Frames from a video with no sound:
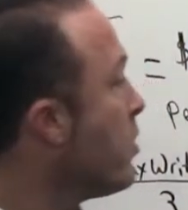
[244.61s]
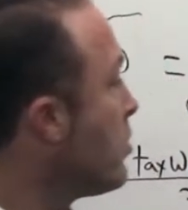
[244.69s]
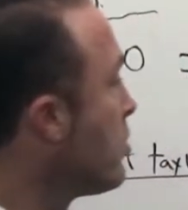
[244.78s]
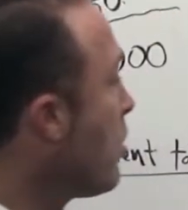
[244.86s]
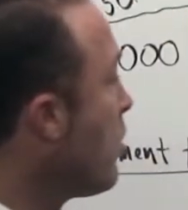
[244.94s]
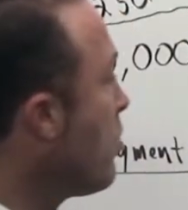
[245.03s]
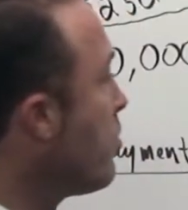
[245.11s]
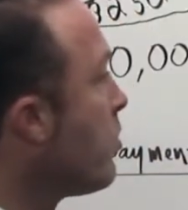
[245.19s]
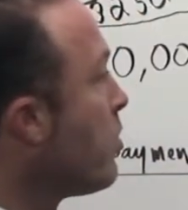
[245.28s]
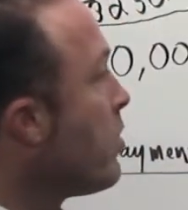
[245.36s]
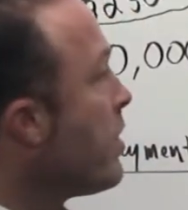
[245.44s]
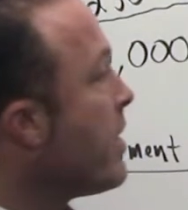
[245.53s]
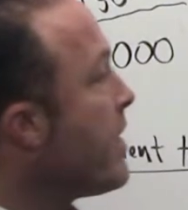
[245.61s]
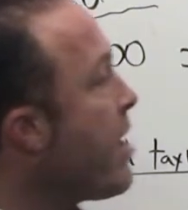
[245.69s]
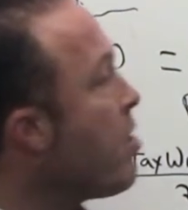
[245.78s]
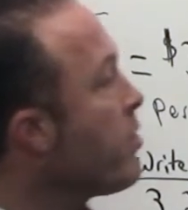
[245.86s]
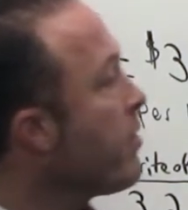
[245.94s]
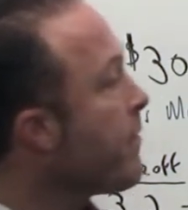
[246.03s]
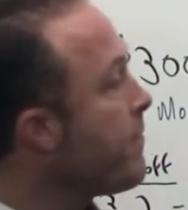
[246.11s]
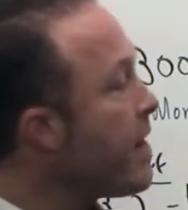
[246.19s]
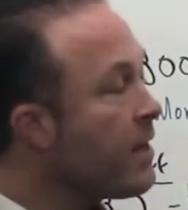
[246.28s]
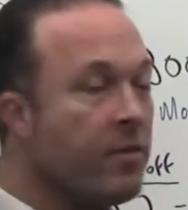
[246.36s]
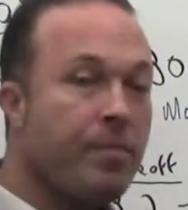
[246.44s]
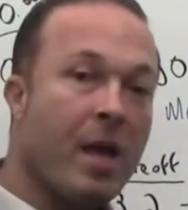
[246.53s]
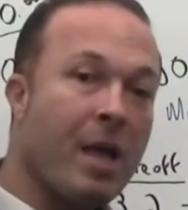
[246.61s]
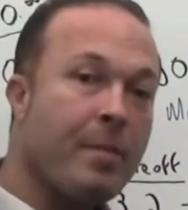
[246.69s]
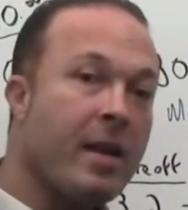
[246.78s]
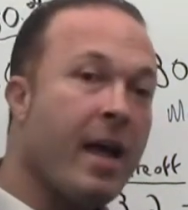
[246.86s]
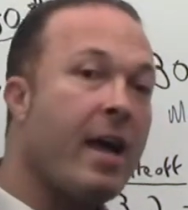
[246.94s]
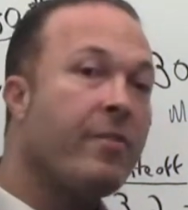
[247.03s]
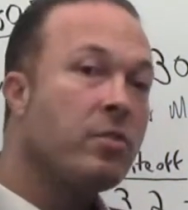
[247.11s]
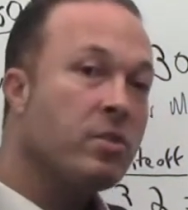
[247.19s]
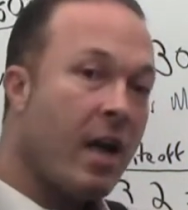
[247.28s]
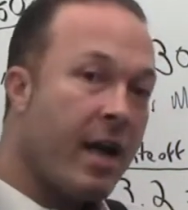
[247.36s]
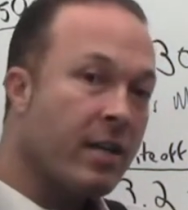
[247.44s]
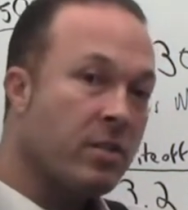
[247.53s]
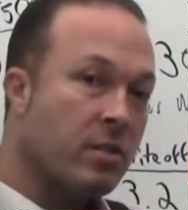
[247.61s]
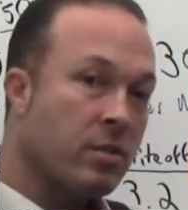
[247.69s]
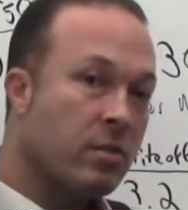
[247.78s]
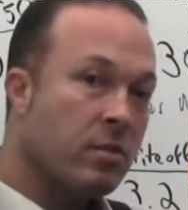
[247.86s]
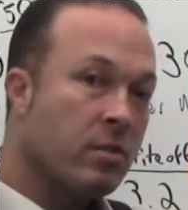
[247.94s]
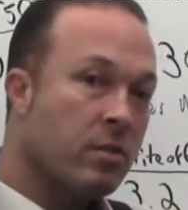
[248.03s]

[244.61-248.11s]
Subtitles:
So now your effective payment after taxes,